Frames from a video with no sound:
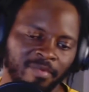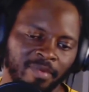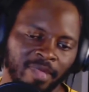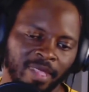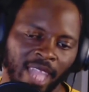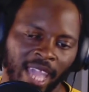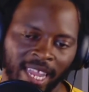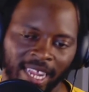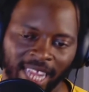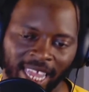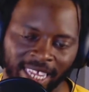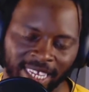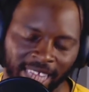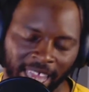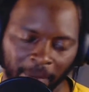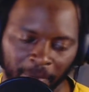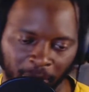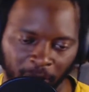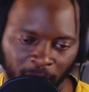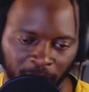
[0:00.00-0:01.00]
I like
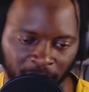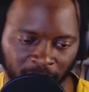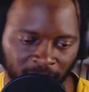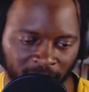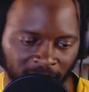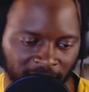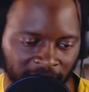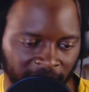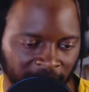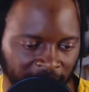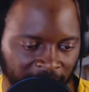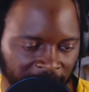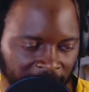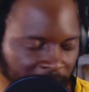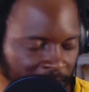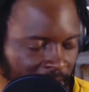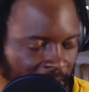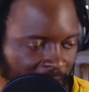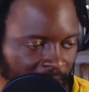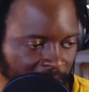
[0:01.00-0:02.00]
that purple glare in the
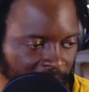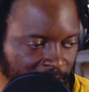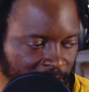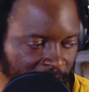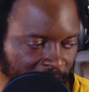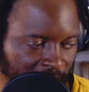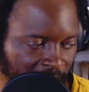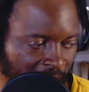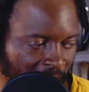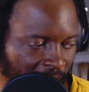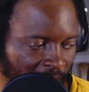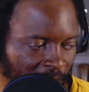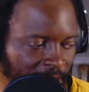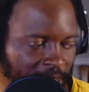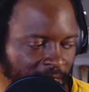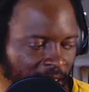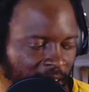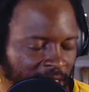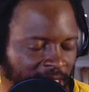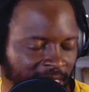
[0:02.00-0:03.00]
box, but what do
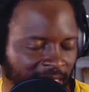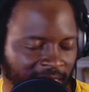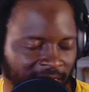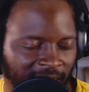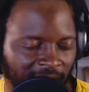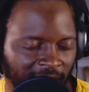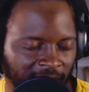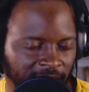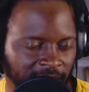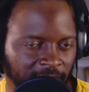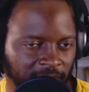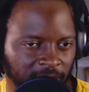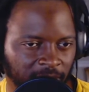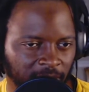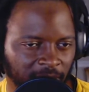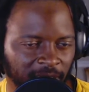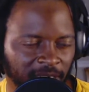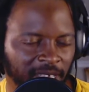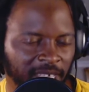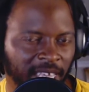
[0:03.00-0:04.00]
y'all think of that hook?
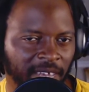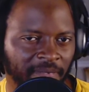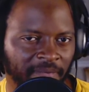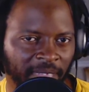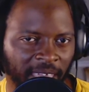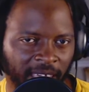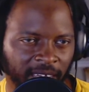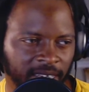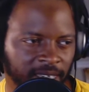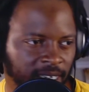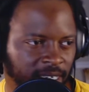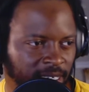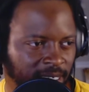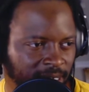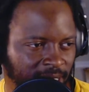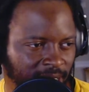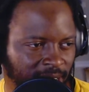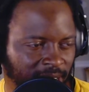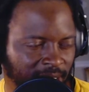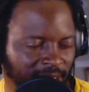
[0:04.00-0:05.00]
What do you give that hook?
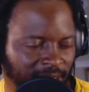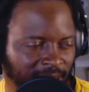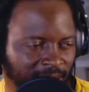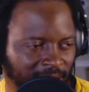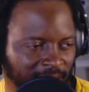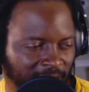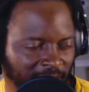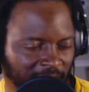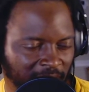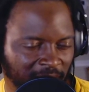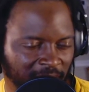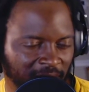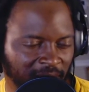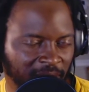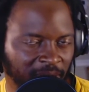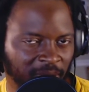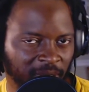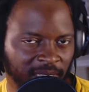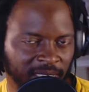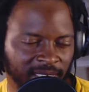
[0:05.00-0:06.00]

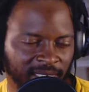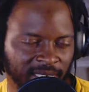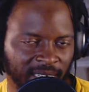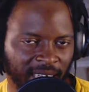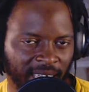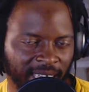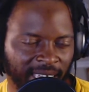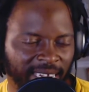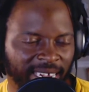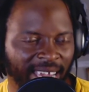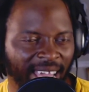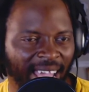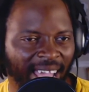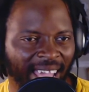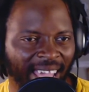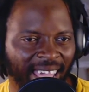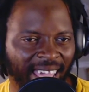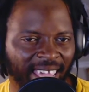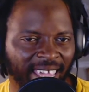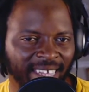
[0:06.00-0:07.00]
What is it, like a
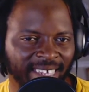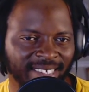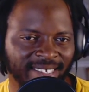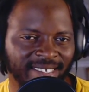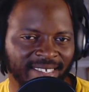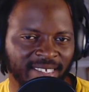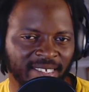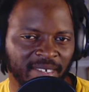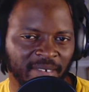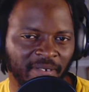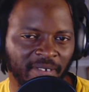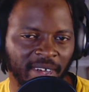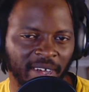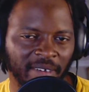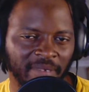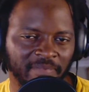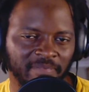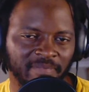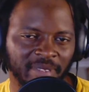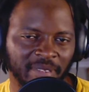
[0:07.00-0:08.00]
9?
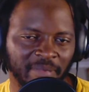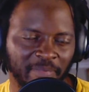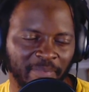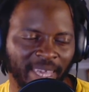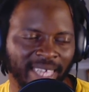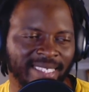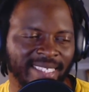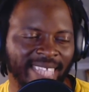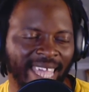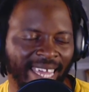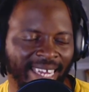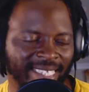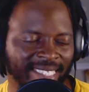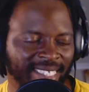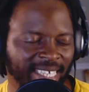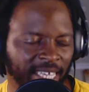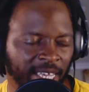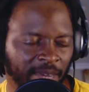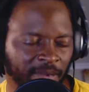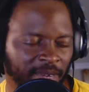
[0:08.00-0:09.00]
Best out of
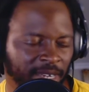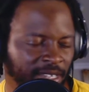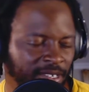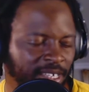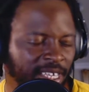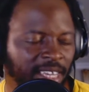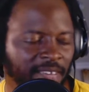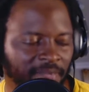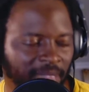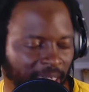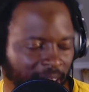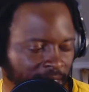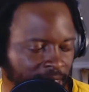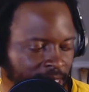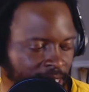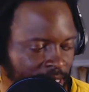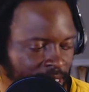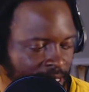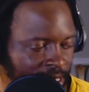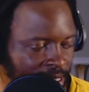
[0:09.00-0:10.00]
10, what do you give that
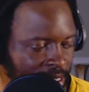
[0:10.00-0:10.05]
hook?